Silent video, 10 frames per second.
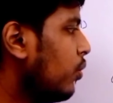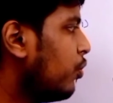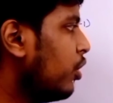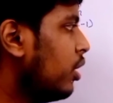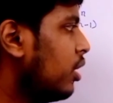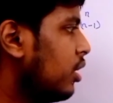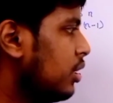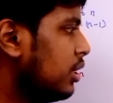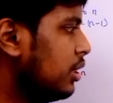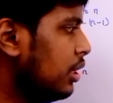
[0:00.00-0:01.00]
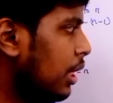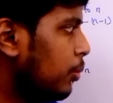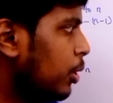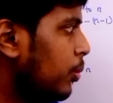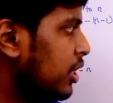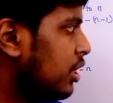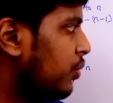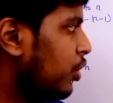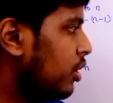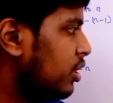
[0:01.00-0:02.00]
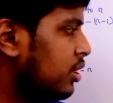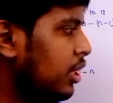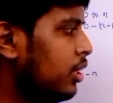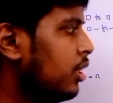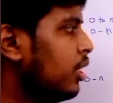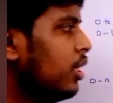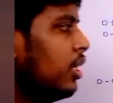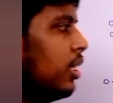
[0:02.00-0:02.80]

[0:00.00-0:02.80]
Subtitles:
code for this is the time complexity for this thing.